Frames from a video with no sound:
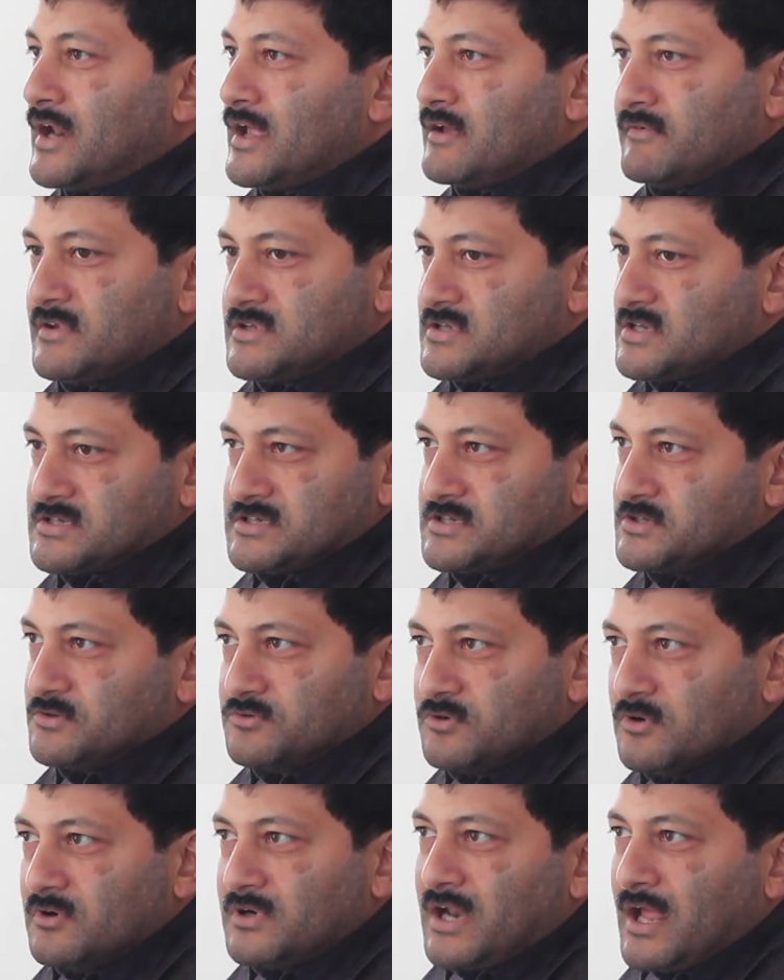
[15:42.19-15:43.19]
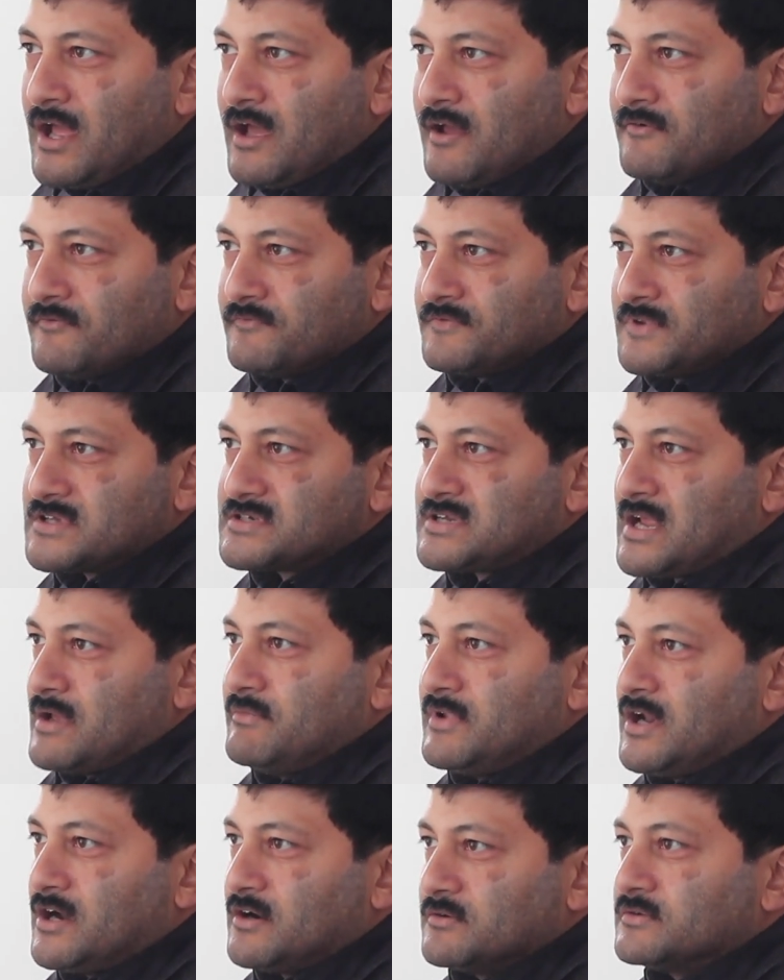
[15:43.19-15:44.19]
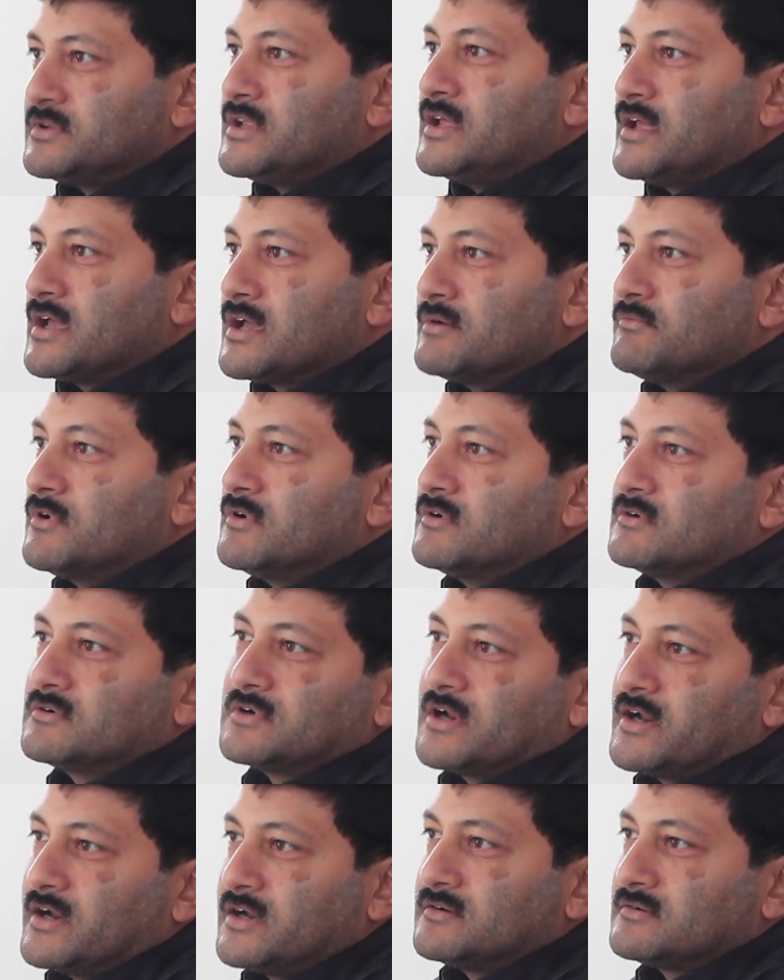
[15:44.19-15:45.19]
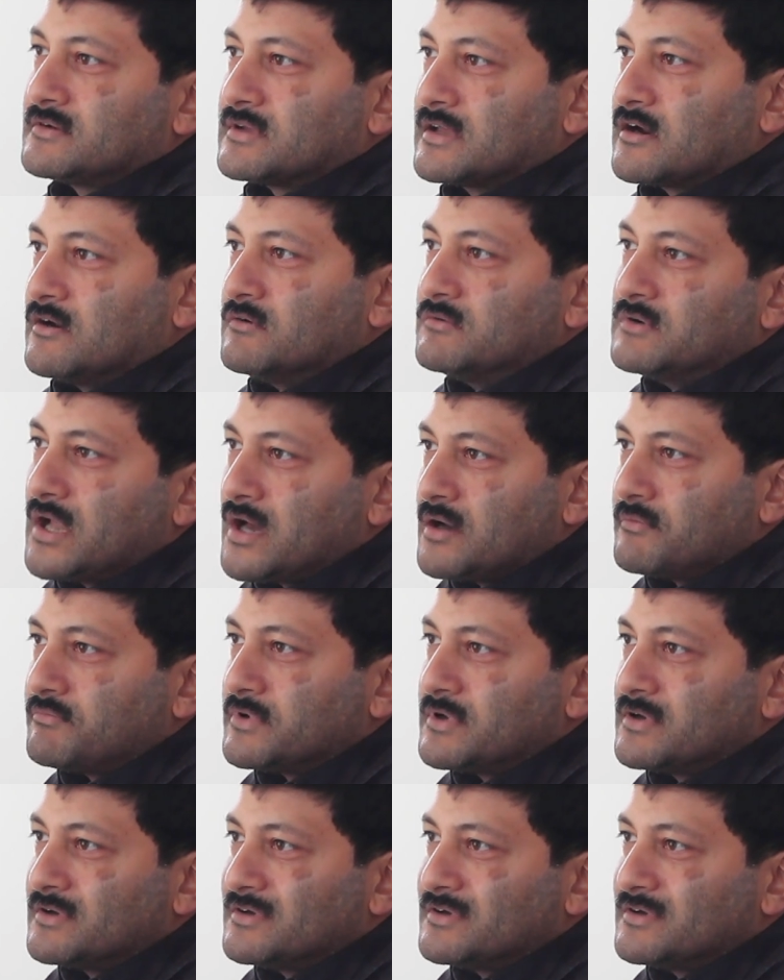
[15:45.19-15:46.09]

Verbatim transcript: languages, you don't have the stamina to think about it ground up.